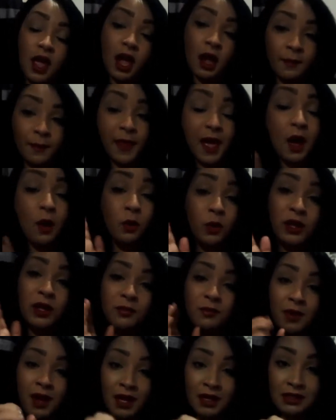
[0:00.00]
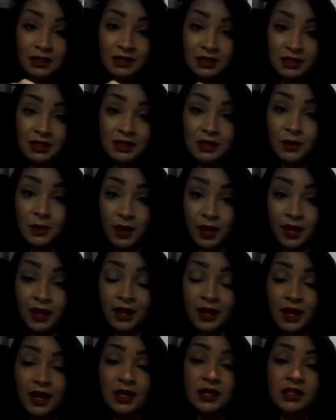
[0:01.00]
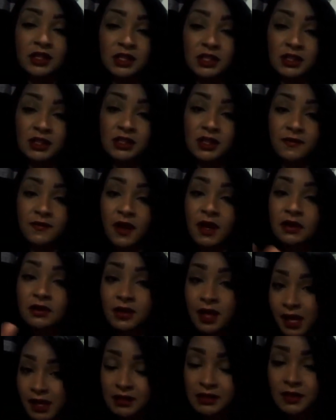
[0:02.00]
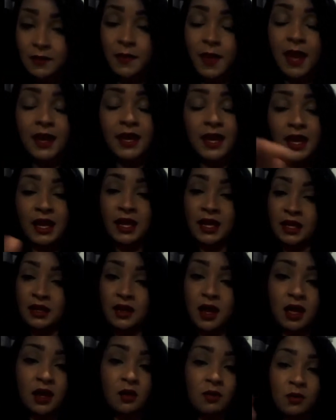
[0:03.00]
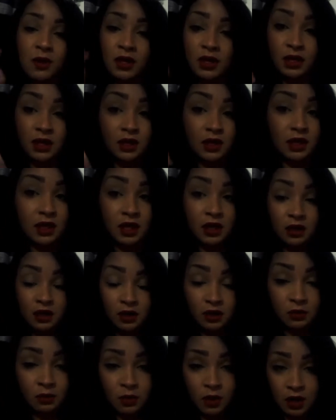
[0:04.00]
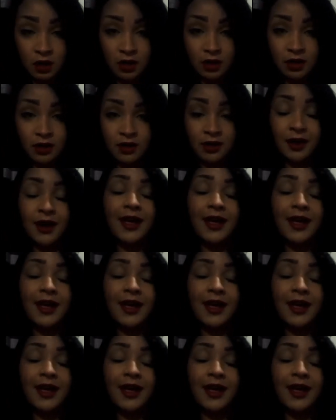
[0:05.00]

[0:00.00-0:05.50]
I'm not weak-minded, okay? It's just if I don't like something, I can't. I don't want to hear the word.